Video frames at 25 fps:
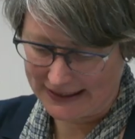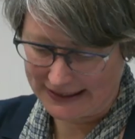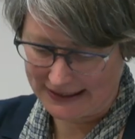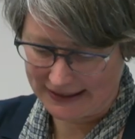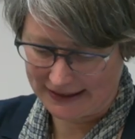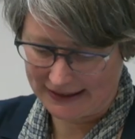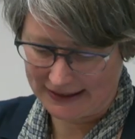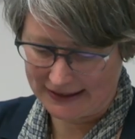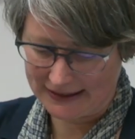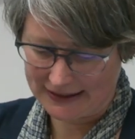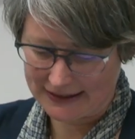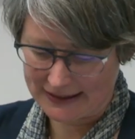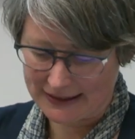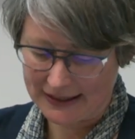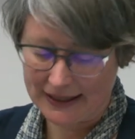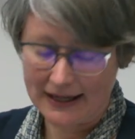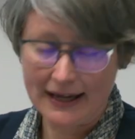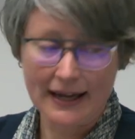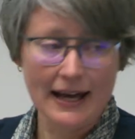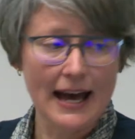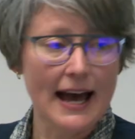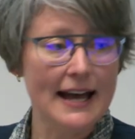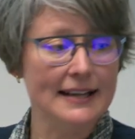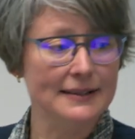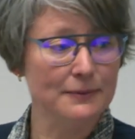Zealand,
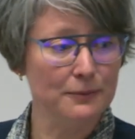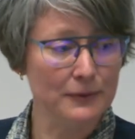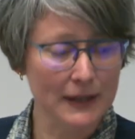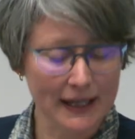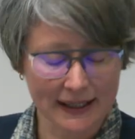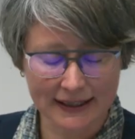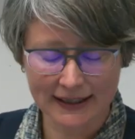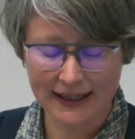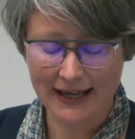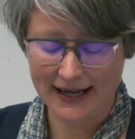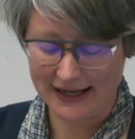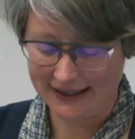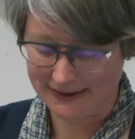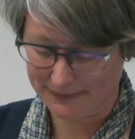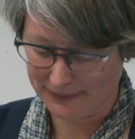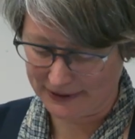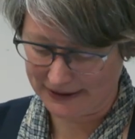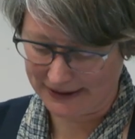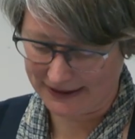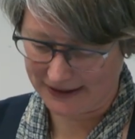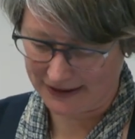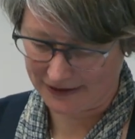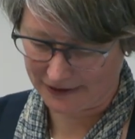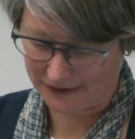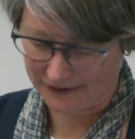as well as
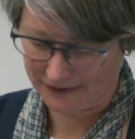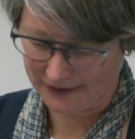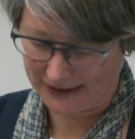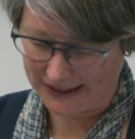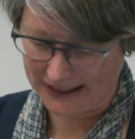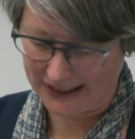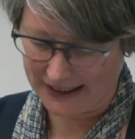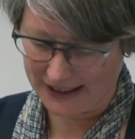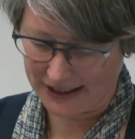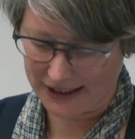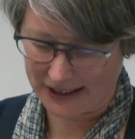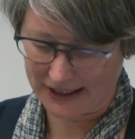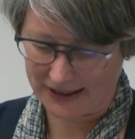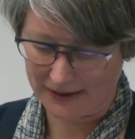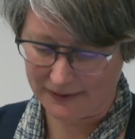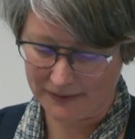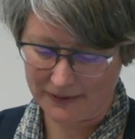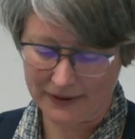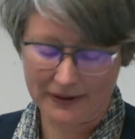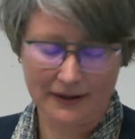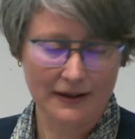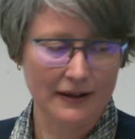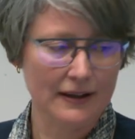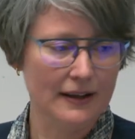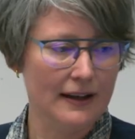political leadership.
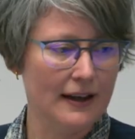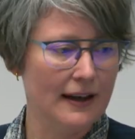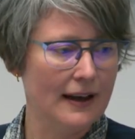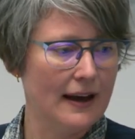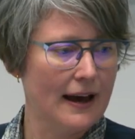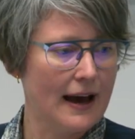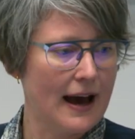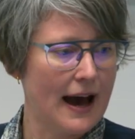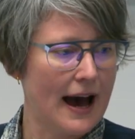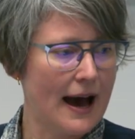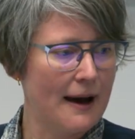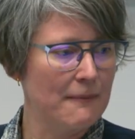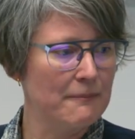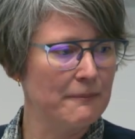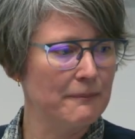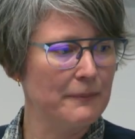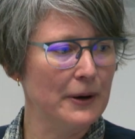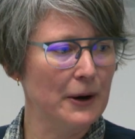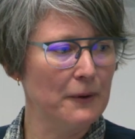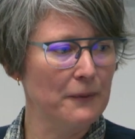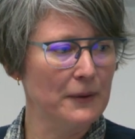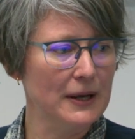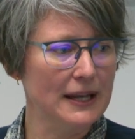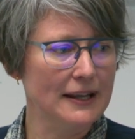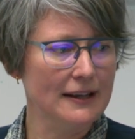
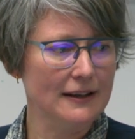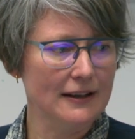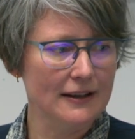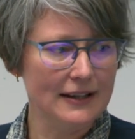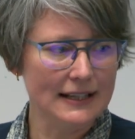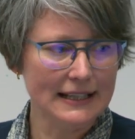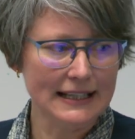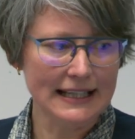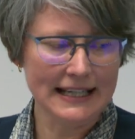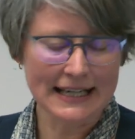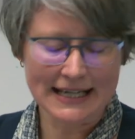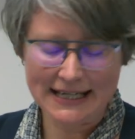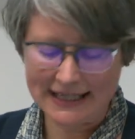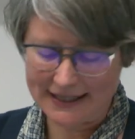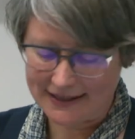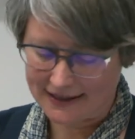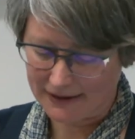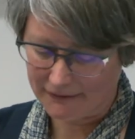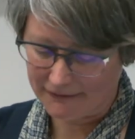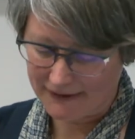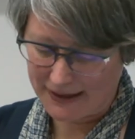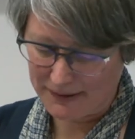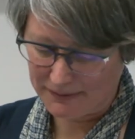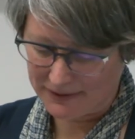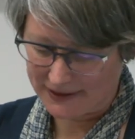But we need
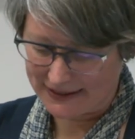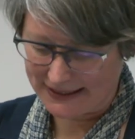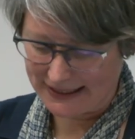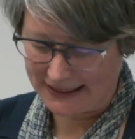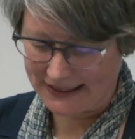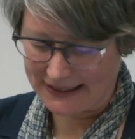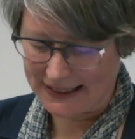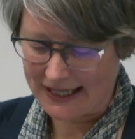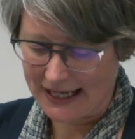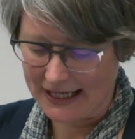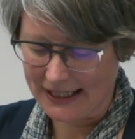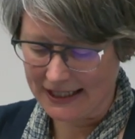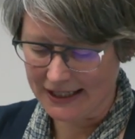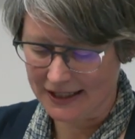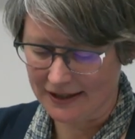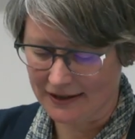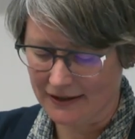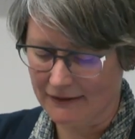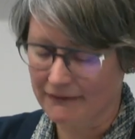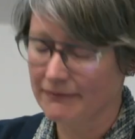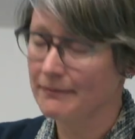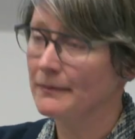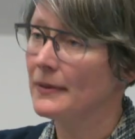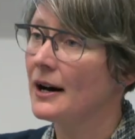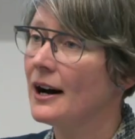the representation
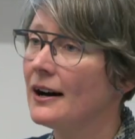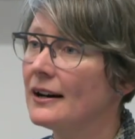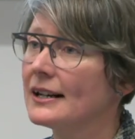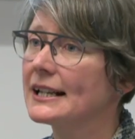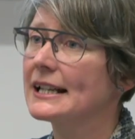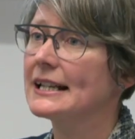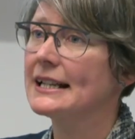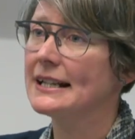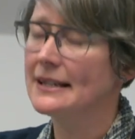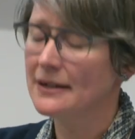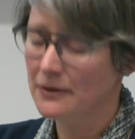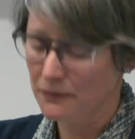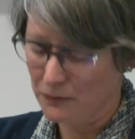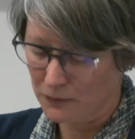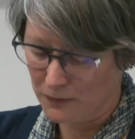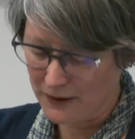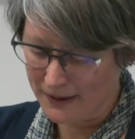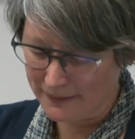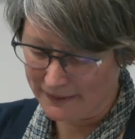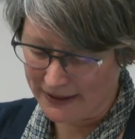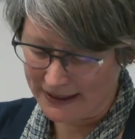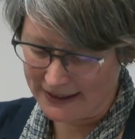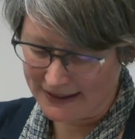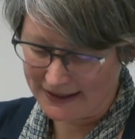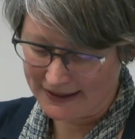of Māori,
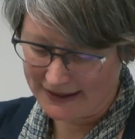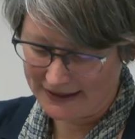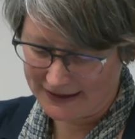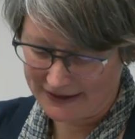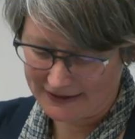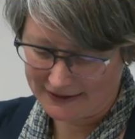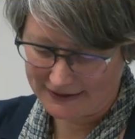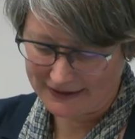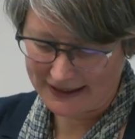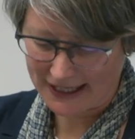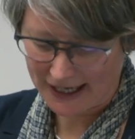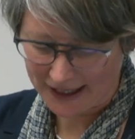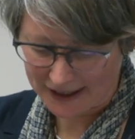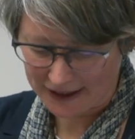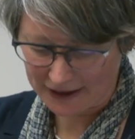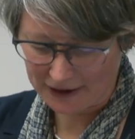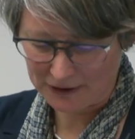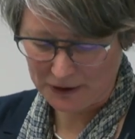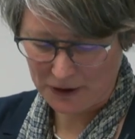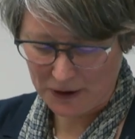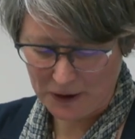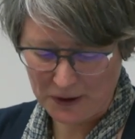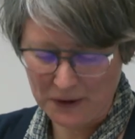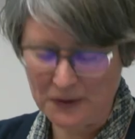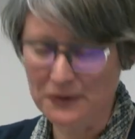women, young
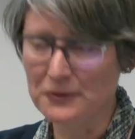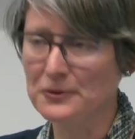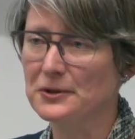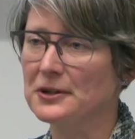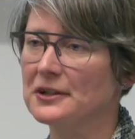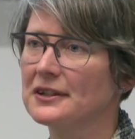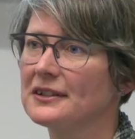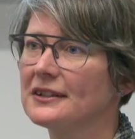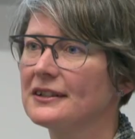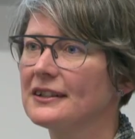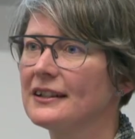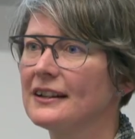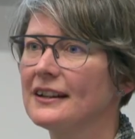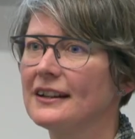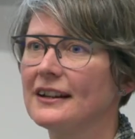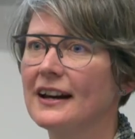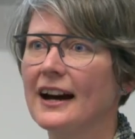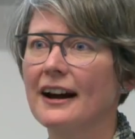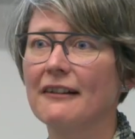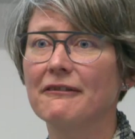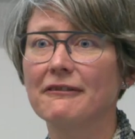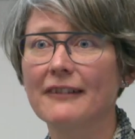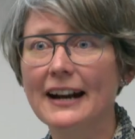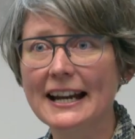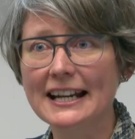and old,
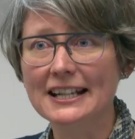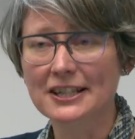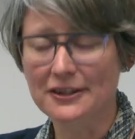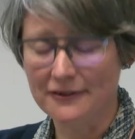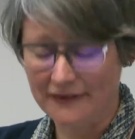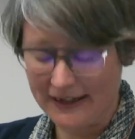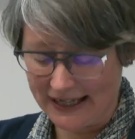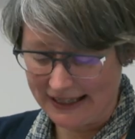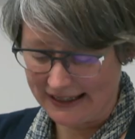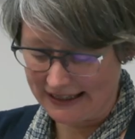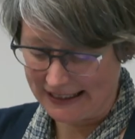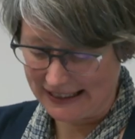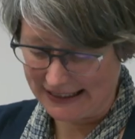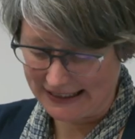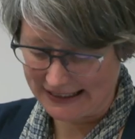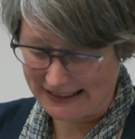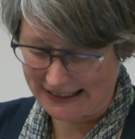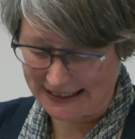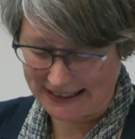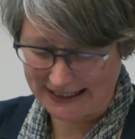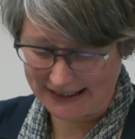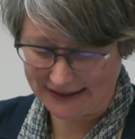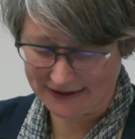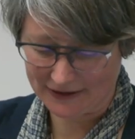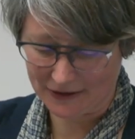a range of
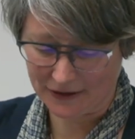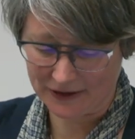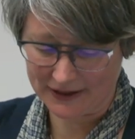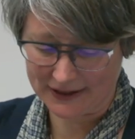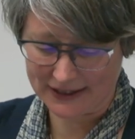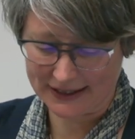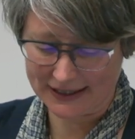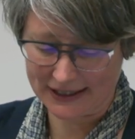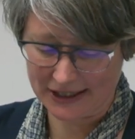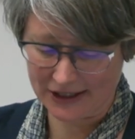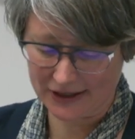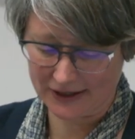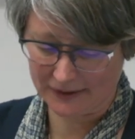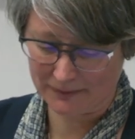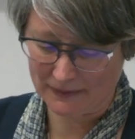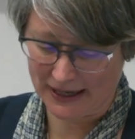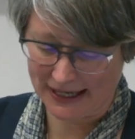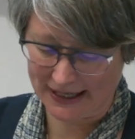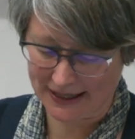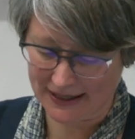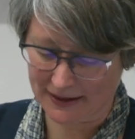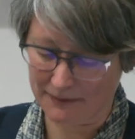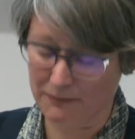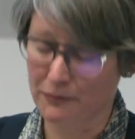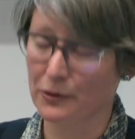ethnicities on
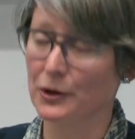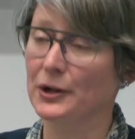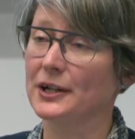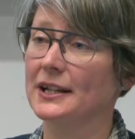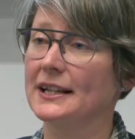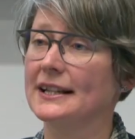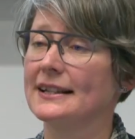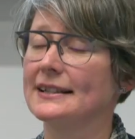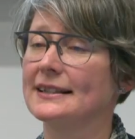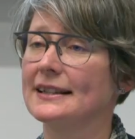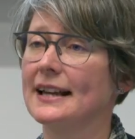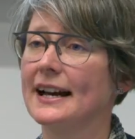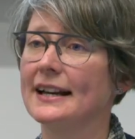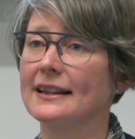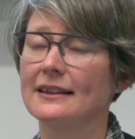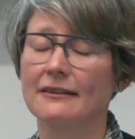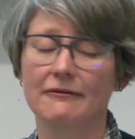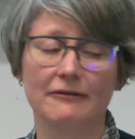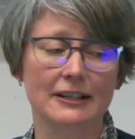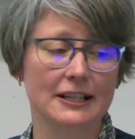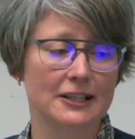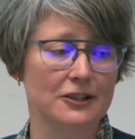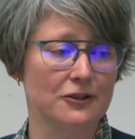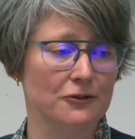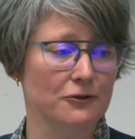decision-making bodies like the
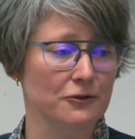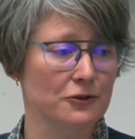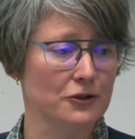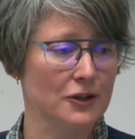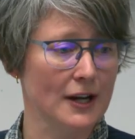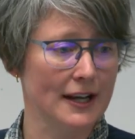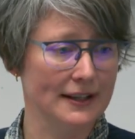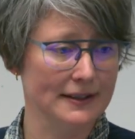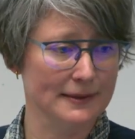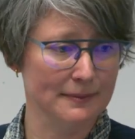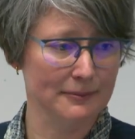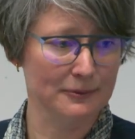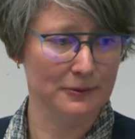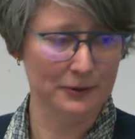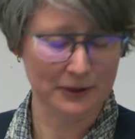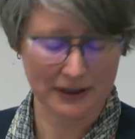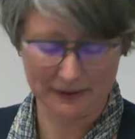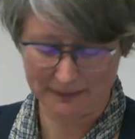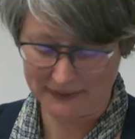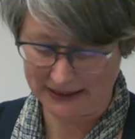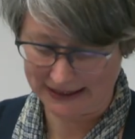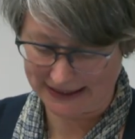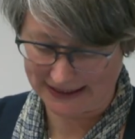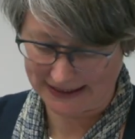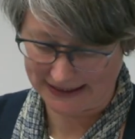regional transport
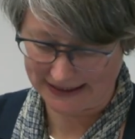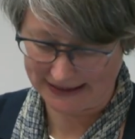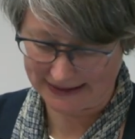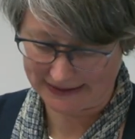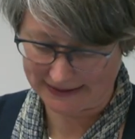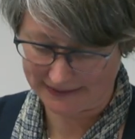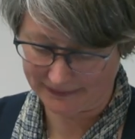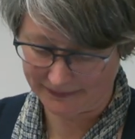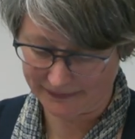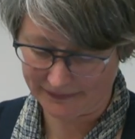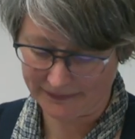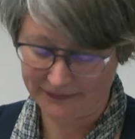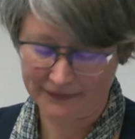committees.